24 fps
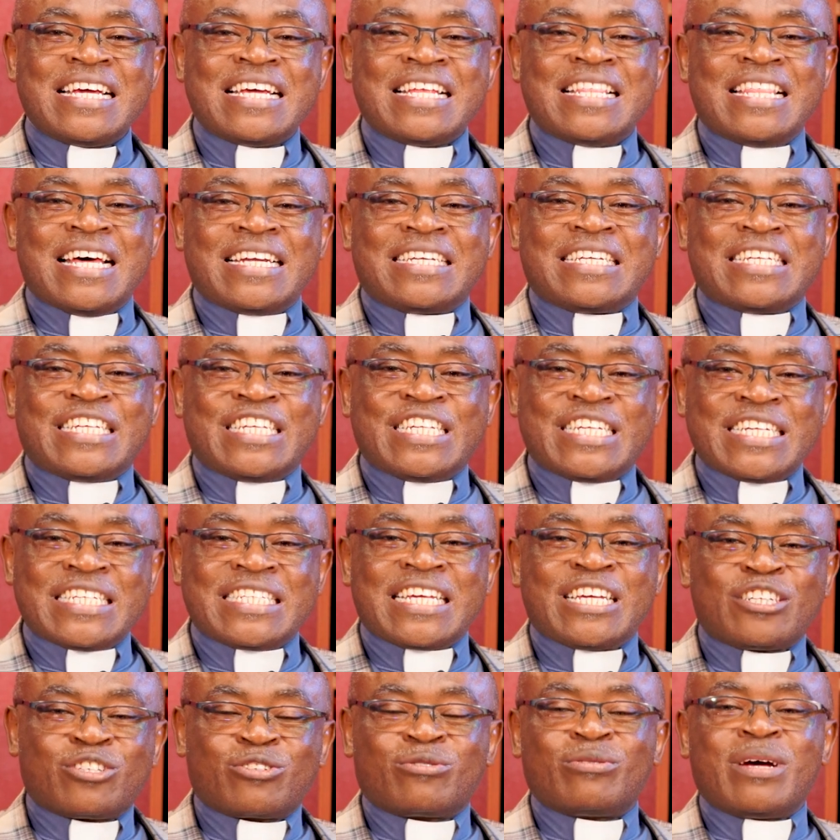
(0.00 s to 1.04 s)
That
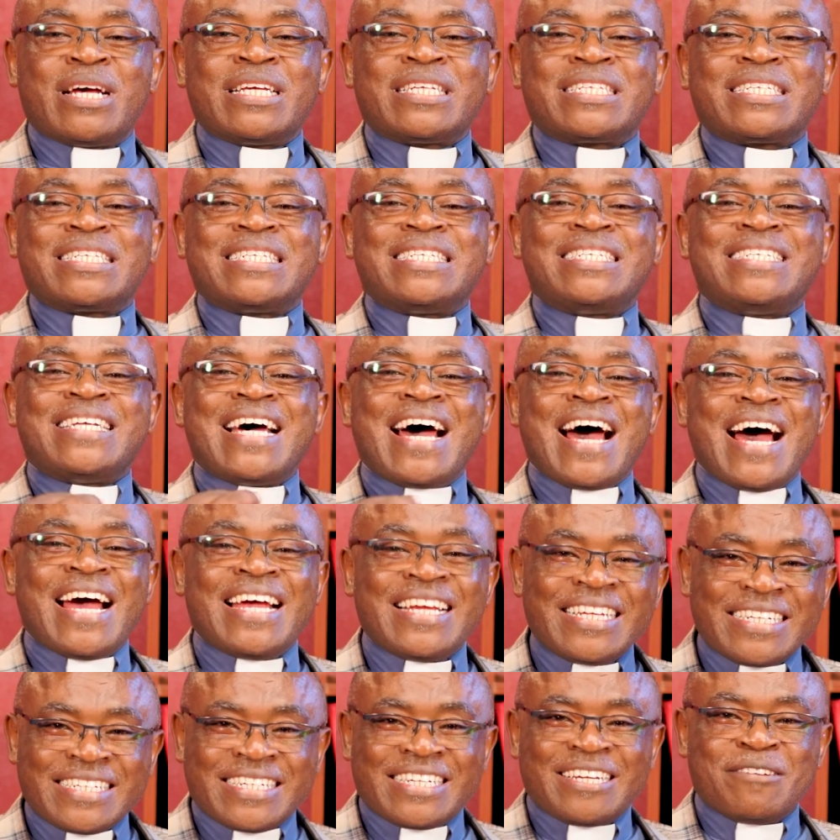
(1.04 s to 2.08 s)
Jesus Christ
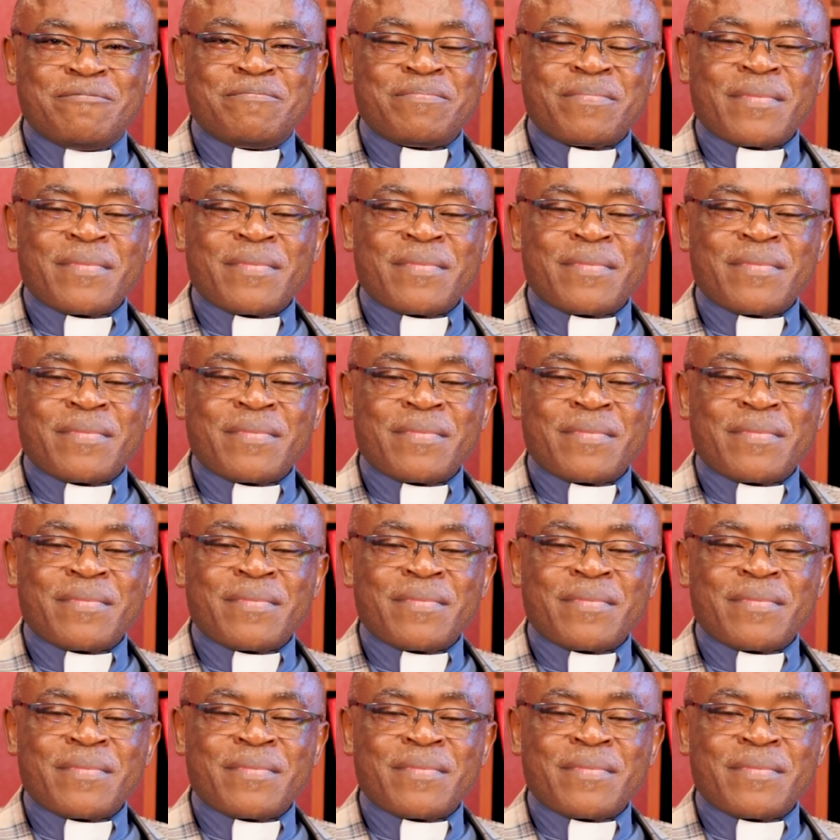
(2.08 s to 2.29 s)
died